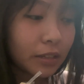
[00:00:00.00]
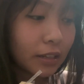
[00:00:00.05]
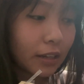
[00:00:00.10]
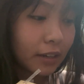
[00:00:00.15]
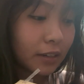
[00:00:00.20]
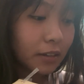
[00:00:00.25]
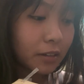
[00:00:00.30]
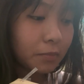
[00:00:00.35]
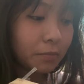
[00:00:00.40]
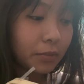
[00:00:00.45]

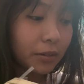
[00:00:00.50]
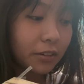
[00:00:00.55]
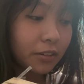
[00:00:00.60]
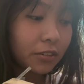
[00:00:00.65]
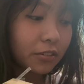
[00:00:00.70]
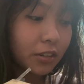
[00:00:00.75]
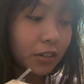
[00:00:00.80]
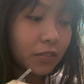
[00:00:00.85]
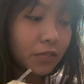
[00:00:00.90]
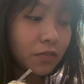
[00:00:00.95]
like a
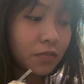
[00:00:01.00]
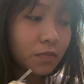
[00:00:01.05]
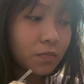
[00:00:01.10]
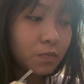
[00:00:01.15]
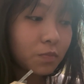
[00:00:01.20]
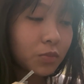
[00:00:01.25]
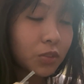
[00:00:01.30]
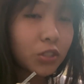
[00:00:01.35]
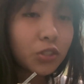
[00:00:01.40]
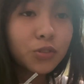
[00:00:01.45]
paragraph
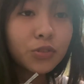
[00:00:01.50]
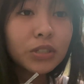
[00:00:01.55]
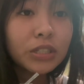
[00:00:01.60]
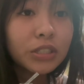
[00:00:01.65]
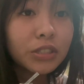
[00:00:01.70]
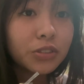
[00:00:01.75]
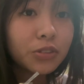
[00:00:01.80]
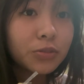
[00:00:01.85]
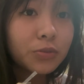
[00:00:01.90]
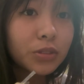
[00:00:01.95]
it's
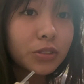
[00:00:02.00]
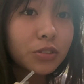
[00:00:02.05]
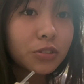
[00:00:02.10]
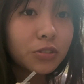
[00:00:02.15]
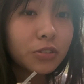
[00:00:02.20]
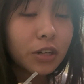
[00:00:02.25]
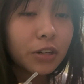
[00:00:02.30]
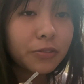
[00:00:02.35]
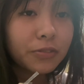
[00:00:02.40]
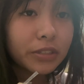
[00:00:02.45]
really sweet
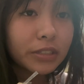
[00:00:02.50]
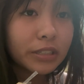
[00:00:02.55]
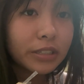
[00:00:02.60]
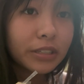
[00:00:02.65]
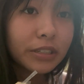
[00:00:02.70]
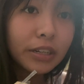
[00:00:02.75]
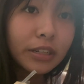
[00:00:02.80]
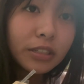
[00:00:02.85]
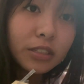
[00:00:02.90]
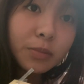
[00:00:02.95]
though i really
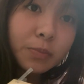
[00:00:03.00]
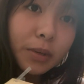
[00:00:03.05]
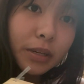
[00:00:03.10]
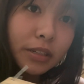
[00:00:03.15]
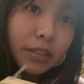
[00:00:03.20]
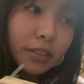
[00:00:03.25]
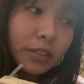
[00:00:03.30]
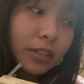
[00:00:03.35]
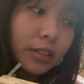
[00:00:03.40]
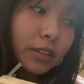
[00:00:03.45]
didn't
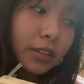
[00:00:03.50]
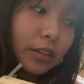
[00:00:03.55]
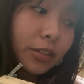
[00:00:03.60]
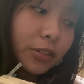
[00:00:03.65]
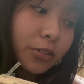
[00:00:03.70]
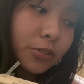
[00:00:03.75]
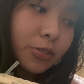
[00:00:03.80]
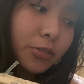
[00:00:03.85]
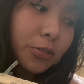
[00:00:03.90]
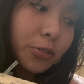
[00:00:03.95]
expect it
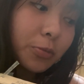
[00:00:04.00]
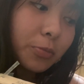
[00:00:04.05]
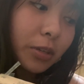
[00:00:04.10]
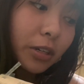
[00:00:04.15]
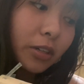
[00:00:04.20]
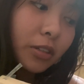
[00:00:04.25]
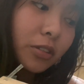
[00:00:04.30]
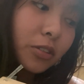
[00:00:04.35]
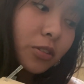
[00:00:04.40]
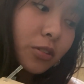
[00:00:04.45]
thank you so
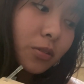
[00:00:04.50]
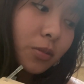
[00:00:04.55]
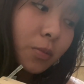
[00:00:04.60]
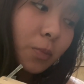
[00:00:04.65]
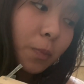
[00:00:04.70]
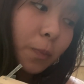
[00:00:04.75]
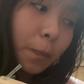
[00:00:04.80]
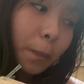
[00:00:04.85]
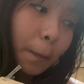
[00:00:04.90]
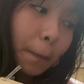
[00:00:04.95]
much
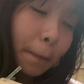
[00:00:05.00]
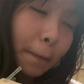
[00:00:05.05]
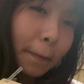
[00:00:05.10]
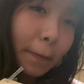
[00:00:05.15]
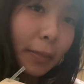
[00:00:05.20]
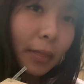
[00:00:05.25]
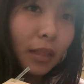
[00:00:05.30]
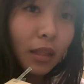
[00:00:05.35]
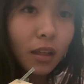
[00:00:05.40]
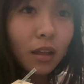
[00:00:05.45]

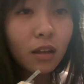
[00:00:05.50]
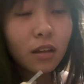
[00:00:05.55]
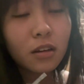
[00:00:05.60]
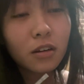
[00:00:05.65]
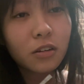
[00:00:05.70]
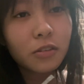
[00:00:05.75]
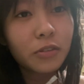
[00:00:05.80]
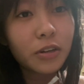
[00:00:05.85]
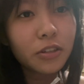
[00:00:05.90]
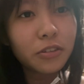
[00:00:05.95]

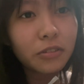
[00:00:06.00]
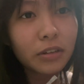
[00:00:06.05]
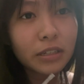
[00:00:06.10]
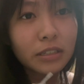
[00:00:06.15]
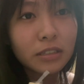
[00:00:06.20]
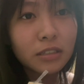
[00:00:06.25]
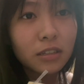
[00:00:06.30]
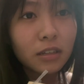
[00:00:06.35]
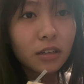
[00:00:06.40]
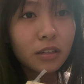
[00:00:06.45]
why do I
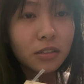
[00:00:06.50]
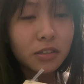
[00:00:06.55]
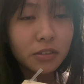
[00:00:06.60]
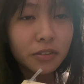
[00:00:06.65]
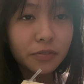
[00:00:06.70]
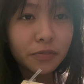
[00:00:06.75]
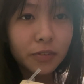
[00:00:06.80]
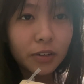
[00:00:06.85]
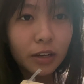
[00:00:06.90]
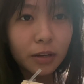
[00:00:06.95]
say as
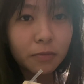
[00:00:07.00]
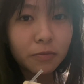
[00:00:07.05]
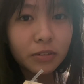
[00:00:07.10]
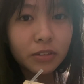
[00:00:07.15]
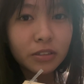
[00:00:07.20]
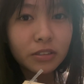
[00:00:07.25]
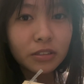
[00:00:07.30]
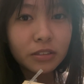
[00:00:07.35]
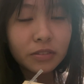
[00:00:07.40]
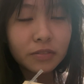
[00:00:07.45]
if I'm
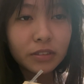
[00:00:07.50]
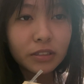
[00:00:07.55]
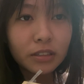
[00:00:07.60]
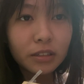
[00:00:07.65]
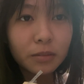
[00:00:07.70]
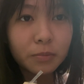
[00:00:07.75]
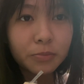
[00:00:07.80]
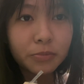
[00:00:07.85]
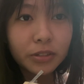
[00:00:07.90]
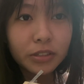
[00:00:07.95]
receiving
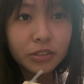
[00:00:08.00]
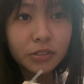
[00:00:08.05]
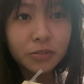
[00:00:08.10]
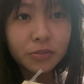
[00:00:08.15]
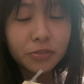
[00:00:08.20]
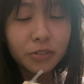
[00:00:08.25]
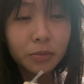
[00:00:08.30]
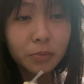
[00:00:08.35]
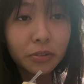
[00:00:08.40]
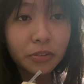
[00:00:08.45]
a
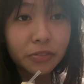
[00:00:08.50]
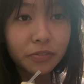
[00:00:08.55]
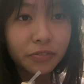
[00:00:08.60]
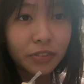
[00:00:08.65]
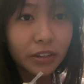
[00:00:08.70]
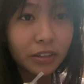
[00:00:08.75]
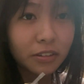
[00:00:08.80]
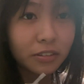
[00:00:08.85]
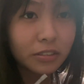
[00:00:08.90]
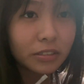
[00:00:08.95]
present from a
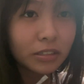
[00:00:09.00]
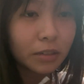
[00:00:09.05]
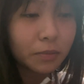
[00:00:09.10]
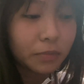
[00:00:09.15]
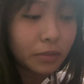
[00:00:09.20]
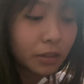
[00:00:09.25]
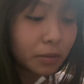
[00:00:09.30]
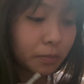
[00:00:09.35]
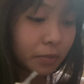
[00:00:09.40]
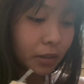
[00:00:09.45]
fan or
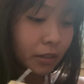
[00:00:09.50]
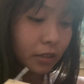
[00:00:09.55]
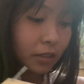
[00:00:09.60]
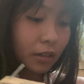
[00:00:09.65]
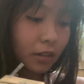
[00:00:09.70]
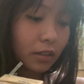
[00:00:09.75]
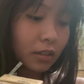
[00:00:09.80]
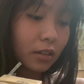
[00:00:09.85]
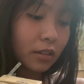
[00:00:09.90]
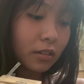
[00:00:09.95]
something but
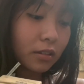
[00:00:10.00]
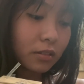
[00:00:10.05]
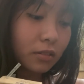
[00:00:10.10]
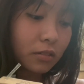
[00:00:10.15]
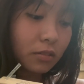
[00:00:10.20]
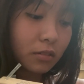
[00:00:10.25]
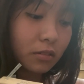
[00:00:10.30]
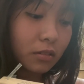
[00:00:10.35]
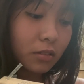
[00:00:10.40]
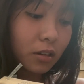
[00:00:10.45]
yeah like
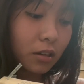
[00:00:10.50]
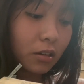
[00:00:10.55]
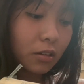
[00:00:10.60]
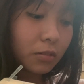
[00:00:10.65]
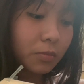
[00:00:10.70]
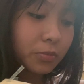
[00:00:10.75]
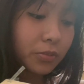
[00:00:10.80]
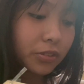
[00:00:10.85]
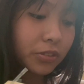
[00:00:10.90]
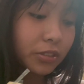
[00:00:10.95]
I
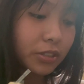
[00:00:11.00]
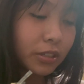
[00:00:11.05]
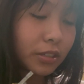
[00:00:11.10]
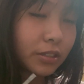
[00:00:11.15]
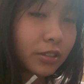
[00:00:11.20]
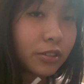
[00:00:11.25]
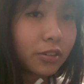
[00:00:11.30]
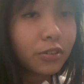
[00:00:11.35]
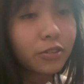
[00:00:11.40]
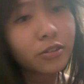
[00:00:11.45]
appreciate
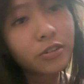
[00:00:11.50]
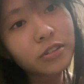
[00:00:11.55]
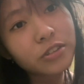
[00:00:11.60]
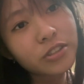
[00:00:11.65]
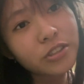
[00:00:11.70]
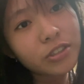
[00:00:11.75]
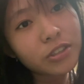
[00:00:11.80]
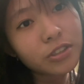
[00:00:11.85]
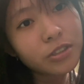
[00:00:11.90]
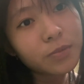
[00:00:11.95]
the
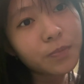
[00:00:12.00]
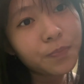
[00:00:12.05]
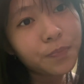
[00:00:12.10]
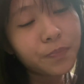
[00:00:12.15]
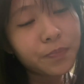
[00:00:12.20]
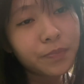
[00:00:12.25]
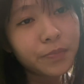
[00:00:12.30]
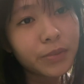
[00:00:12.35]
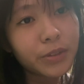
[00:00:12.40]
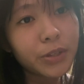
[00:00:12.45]
closure
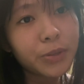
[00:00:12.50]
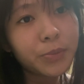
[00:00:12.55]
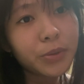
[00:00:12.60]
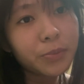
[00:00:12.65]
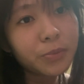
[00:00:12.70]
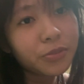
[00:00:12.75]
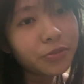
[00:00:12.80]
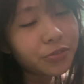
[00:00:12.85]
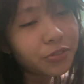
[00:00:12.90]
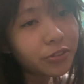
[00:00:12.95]
it made
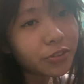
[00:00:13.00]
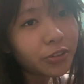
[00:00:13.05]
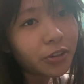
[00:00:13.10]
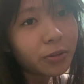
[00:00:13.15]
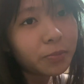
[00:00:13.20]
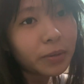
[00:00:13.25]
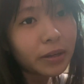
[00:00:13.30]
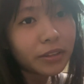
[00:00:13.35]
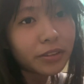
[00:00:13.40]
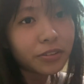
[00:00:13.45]
me feel a
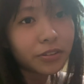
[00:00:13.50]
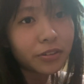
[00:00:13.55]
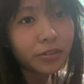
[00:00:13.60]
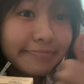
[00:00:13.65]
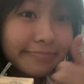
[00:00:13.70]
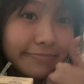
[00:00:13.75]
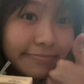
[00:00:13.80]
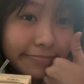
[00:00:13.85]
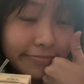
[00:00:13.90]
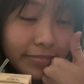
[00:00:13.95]
lot better
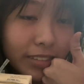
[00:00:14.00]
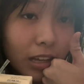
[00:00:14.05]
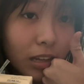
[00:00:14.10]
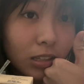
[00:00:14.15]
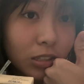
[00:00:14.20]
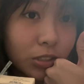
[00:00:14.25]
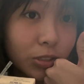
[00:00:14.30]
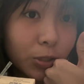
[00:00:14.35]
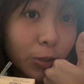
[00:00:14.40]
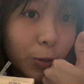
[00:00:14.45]

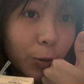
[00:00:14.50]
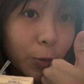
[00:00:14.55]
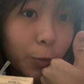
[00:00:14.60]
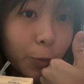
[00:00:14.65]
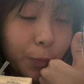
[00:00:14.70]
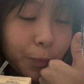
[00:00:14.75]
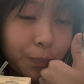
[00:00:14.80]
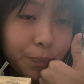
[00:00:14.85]
so